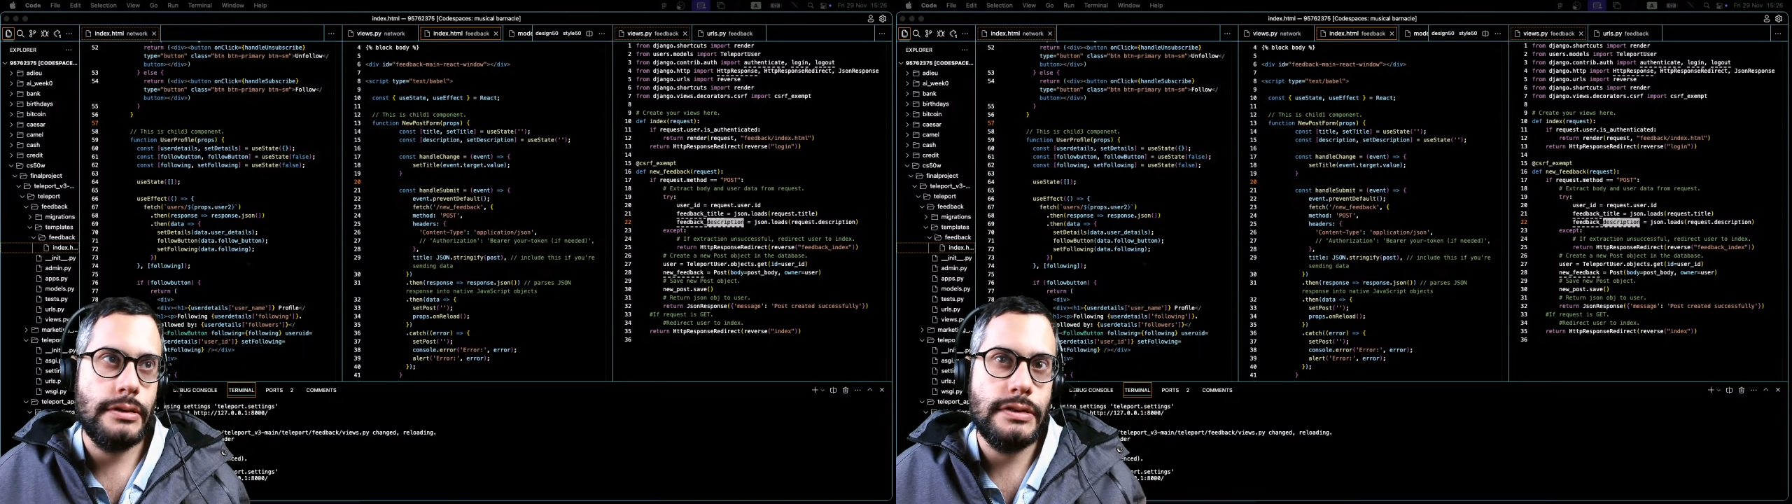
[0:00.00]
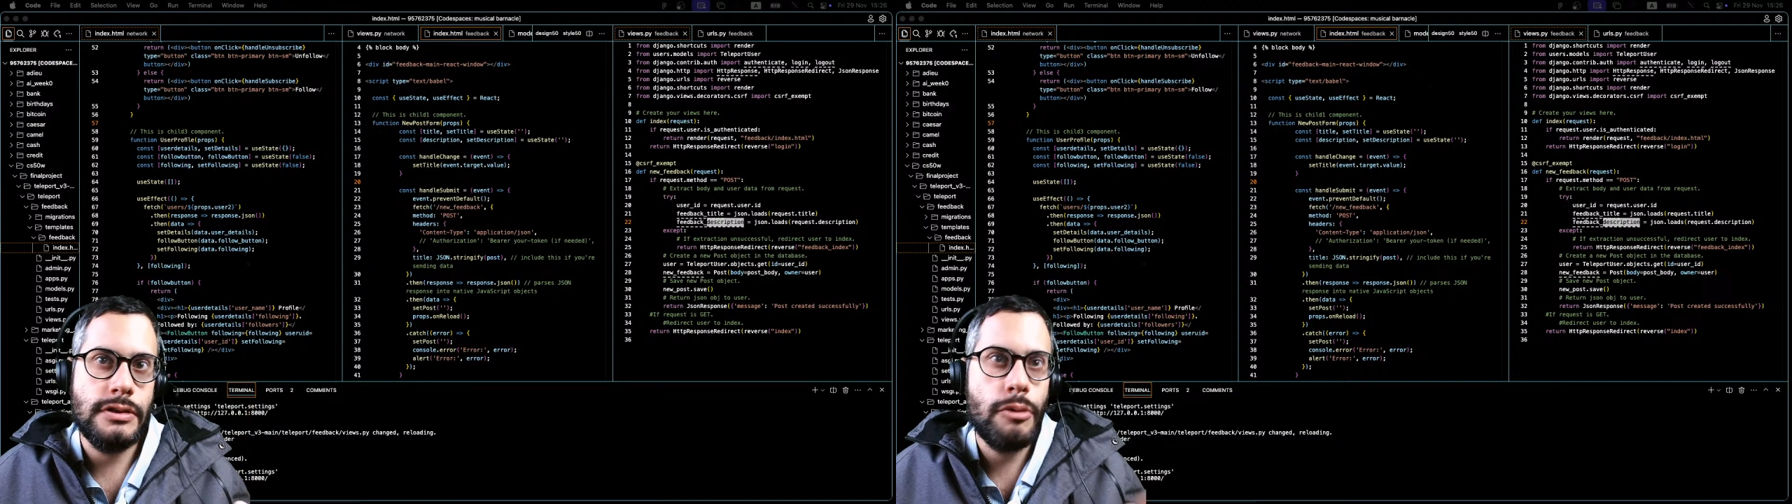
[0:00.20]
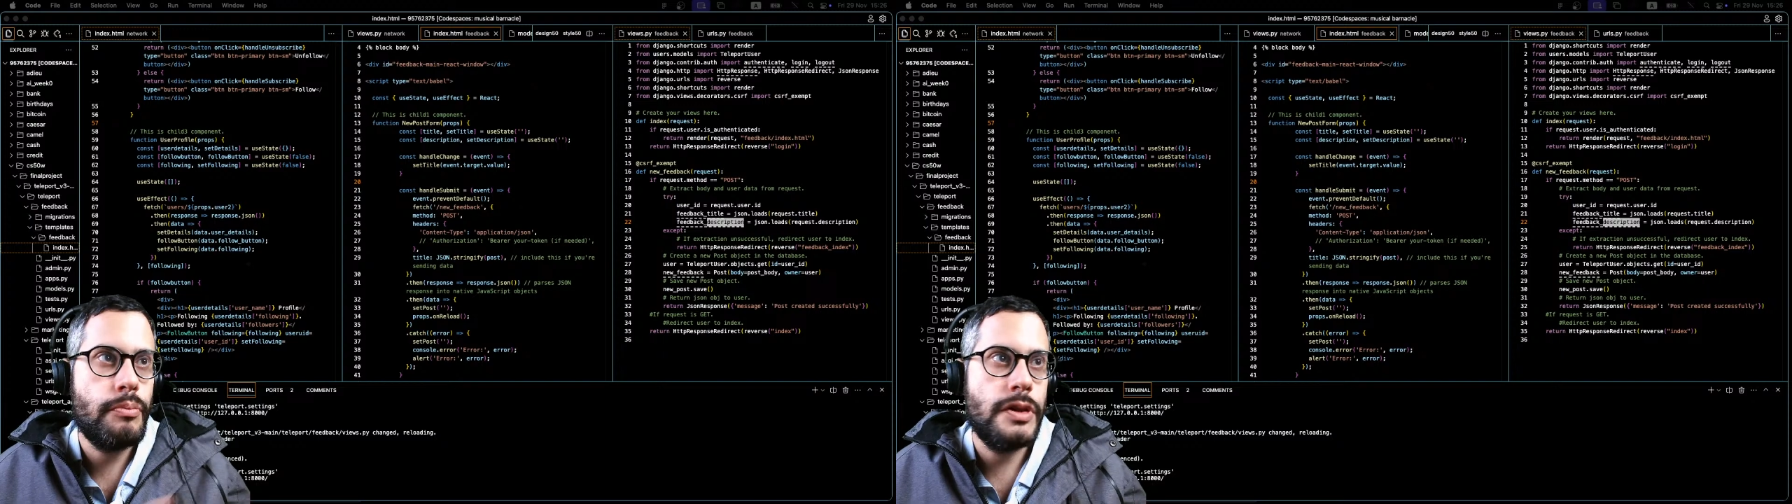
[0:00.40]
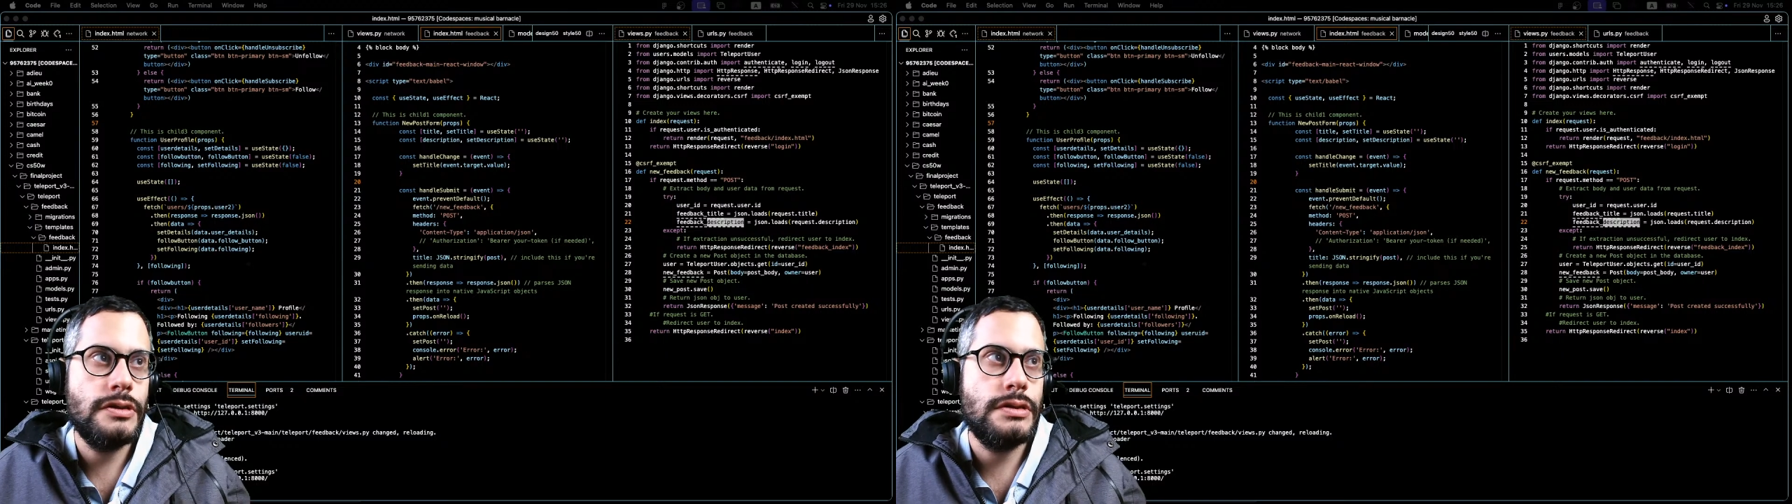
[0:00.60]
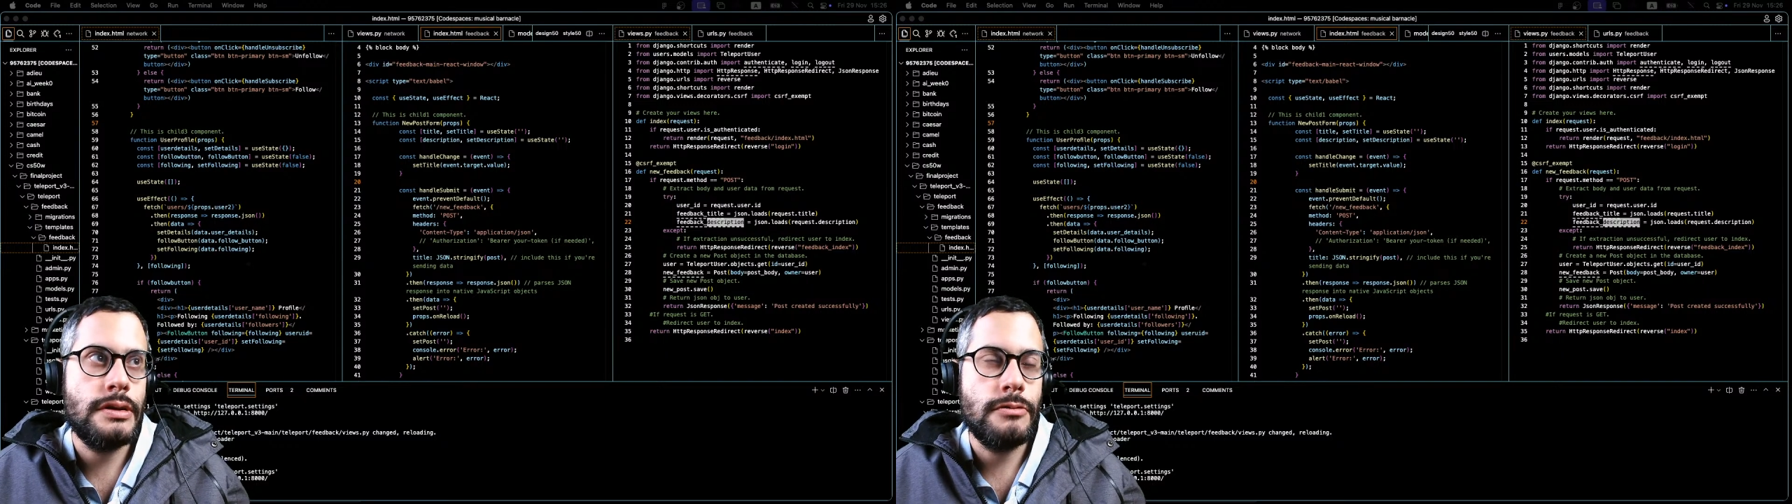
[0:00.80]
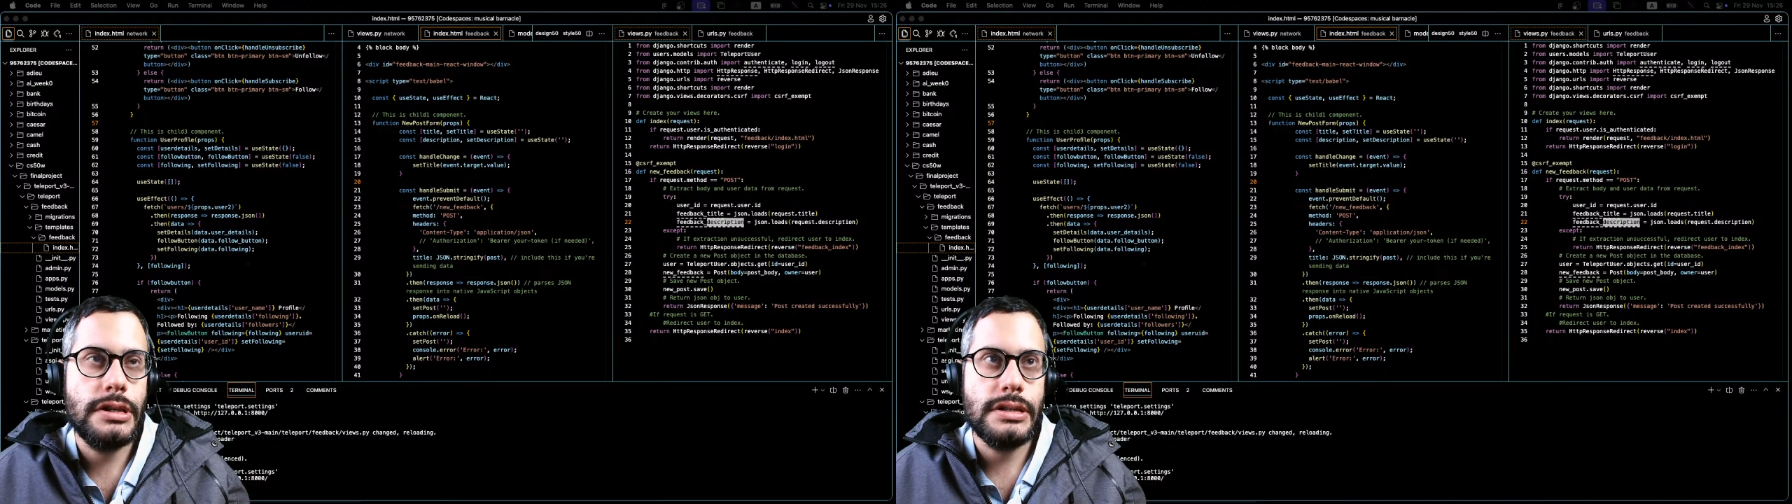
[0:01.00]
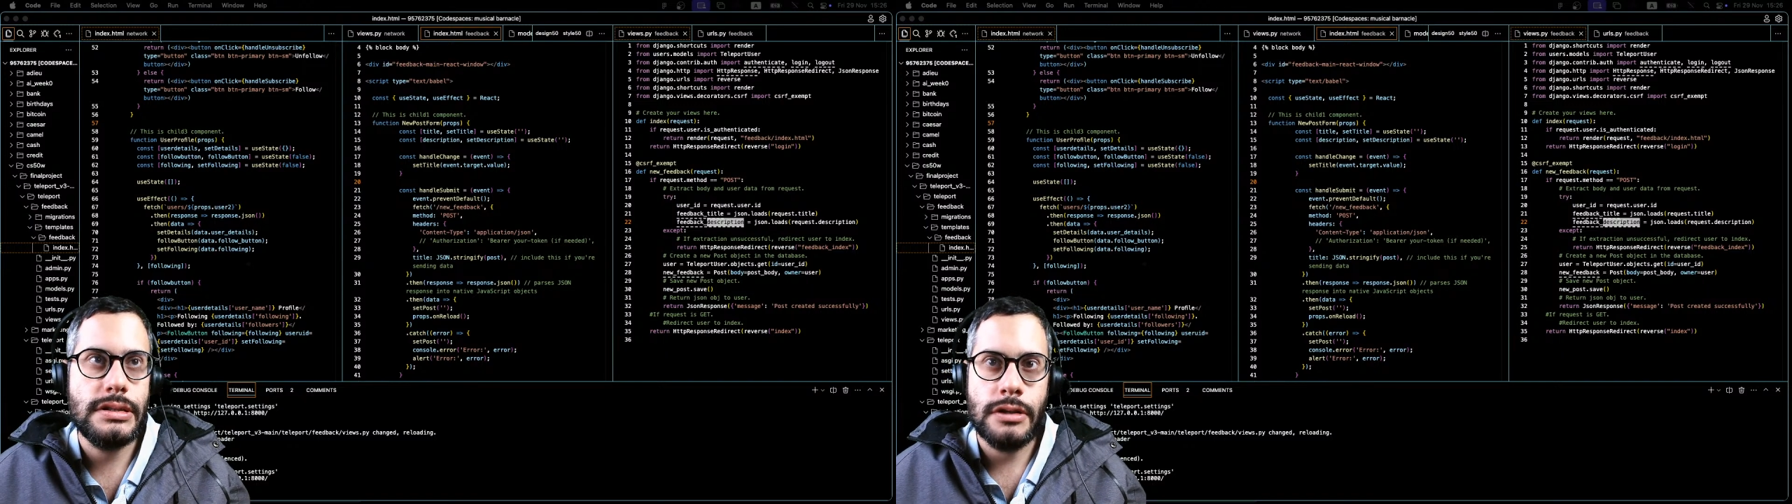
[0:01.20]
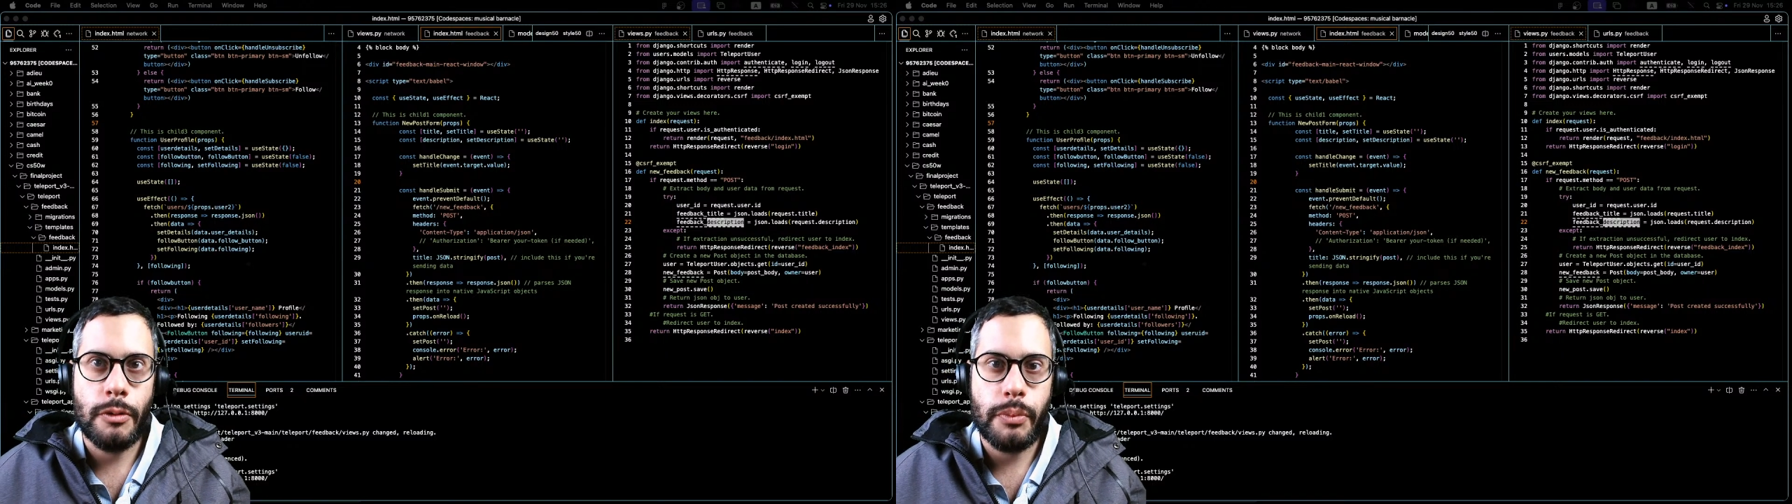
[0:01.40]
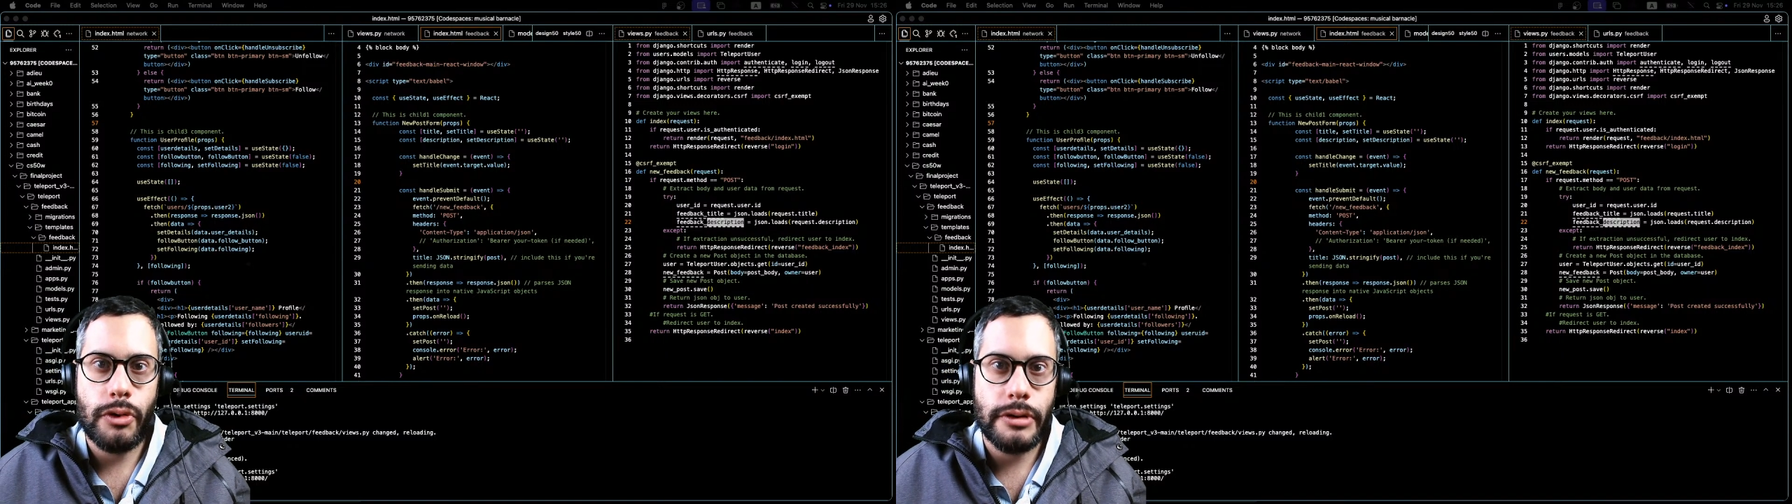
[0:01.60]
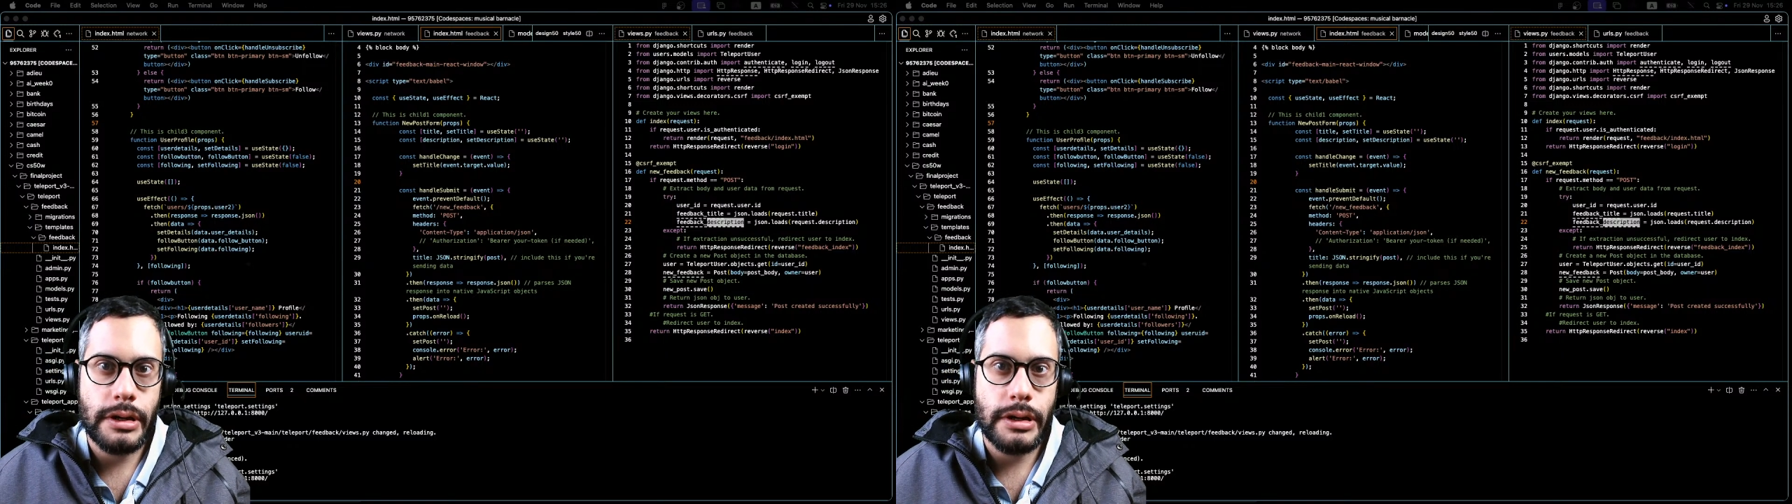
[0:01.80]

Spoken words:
There really is no point